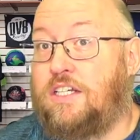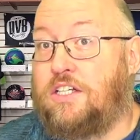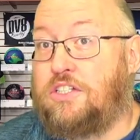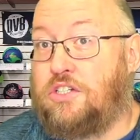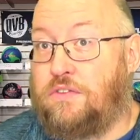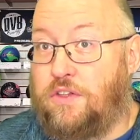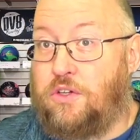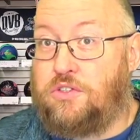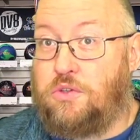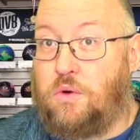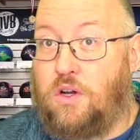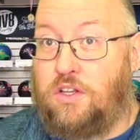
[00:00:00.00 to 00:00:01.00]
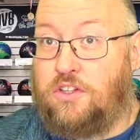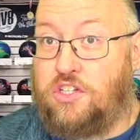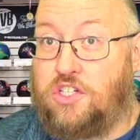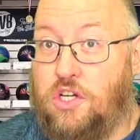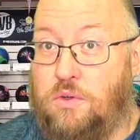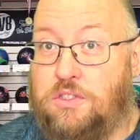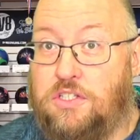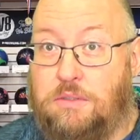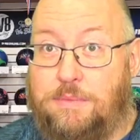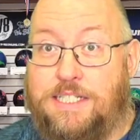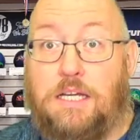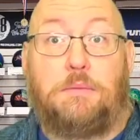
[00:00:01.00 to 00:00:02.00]
So for those who are on the show, it's going to
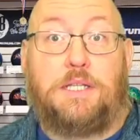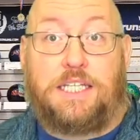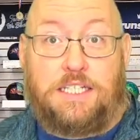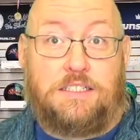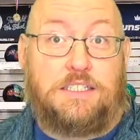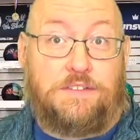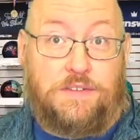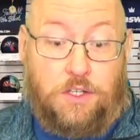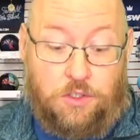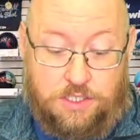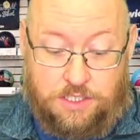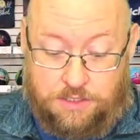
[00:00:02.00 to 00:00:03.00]
be doubly difficult.